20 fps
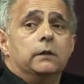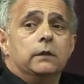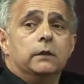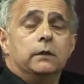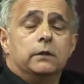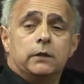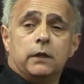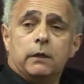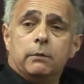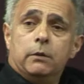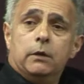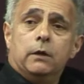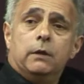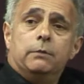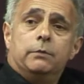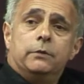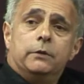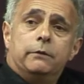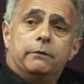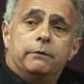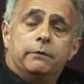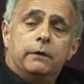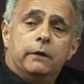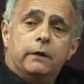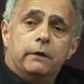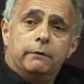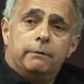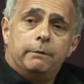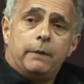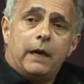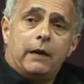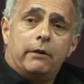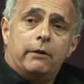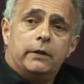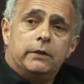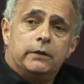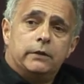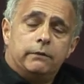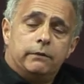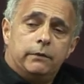In the suburbs of
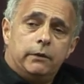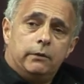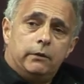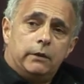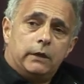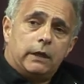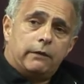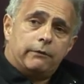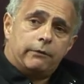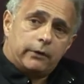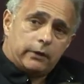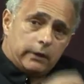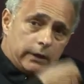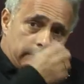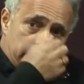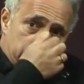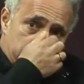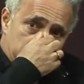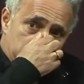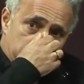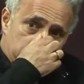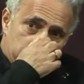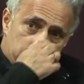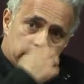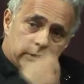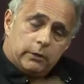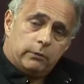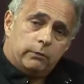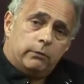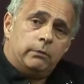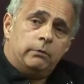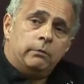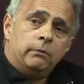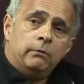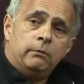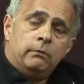Paris, if you were an African immigrant, music would